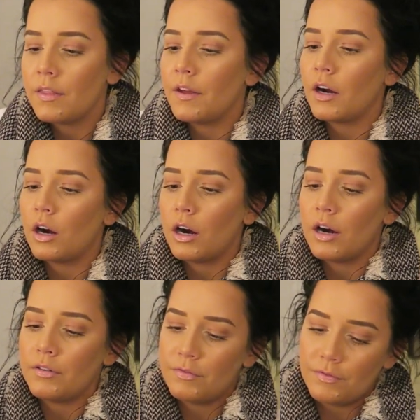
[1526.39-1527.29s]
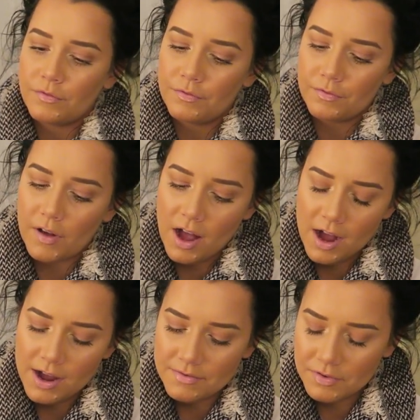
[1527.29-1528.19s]
There are
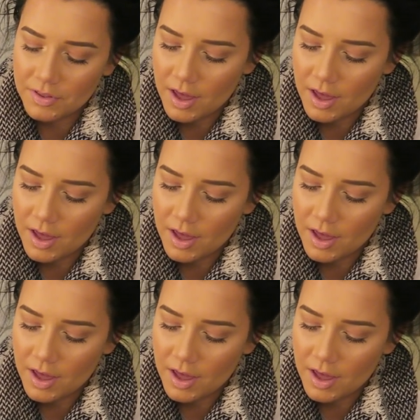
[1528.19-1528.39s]
five of